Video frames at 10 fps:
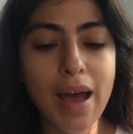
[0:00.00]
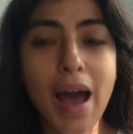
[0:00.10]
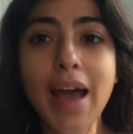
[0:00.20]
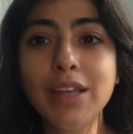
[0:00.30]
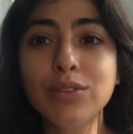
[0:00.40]

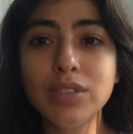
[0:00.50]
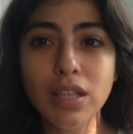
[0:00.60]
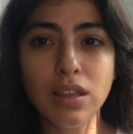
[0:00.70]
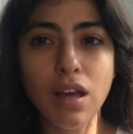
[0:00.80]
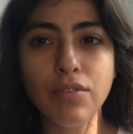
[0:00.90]
I used to
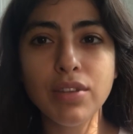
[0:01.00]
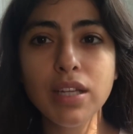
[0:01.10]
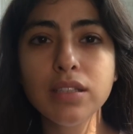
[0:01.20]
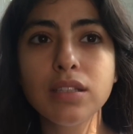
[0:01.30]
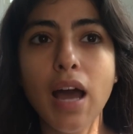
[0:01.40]
love
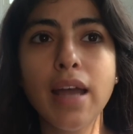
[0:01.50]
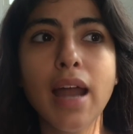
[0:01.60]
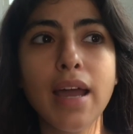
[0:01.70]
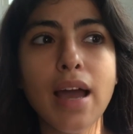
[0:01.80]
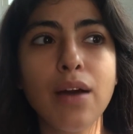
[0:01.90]
this,
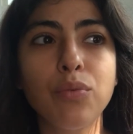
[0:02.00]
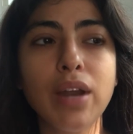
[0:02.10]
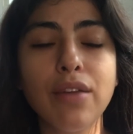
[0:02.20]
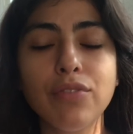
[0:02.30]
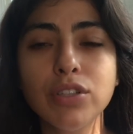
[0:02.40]
and
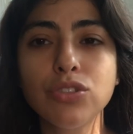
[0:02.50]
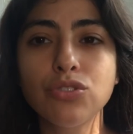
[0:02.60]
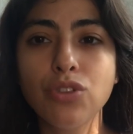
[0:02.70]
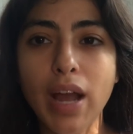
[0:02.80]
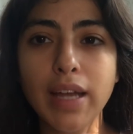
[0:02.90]
when I
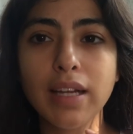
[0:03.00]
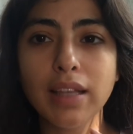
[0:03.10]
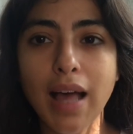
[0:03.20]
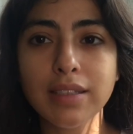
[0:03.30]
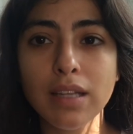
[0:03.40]
first tried
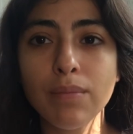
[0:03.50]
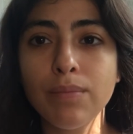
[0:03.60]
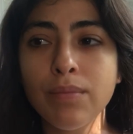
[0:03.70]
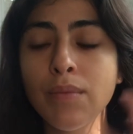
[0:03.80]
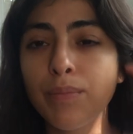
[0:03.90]

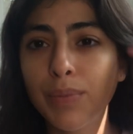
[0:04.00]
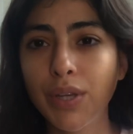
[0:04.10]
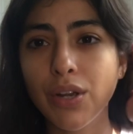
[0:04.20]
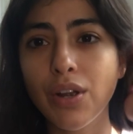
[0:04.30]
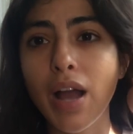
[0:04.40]
Elastin
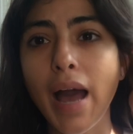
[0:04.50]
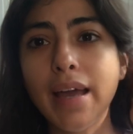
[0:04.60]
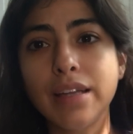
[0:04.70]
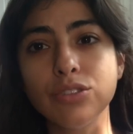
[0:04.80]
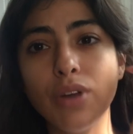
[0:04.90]
Pure,
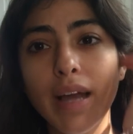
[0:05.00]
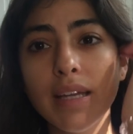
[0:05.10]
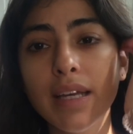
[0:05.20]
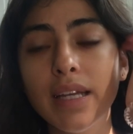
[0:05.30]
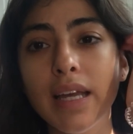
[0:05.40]
I
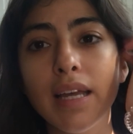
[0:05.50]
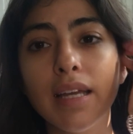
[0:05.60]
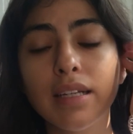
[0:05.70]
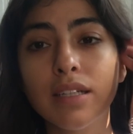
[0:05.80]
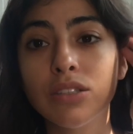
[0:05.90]
tried it
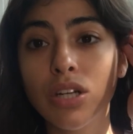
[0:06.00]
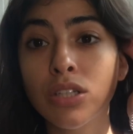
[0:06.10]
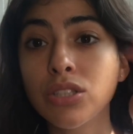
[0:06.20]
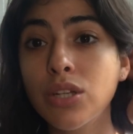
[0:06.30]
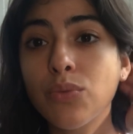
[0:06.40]
in
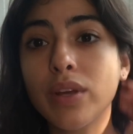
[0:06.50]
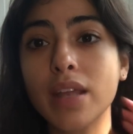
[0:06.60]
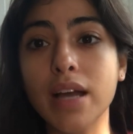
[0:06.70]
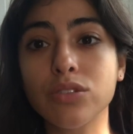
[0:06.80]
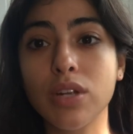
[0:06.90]
conjunction with
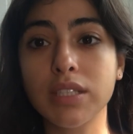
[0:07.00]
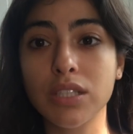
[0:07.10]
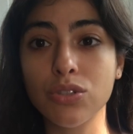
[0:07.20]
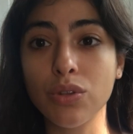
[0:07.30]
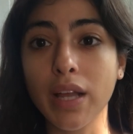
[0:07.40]
Extraits
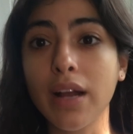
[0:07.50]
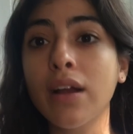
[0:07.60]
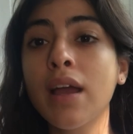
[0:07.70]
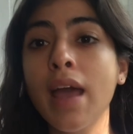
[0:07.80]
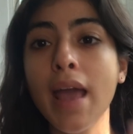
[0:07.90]

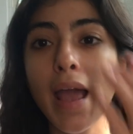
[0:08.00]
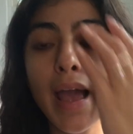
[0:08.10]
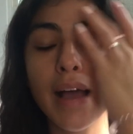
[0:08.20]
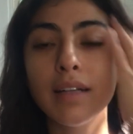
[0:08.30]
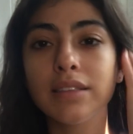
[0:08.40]
tissulaires,
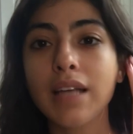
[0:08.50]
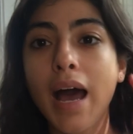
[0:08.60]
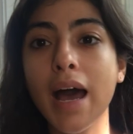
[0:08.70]
and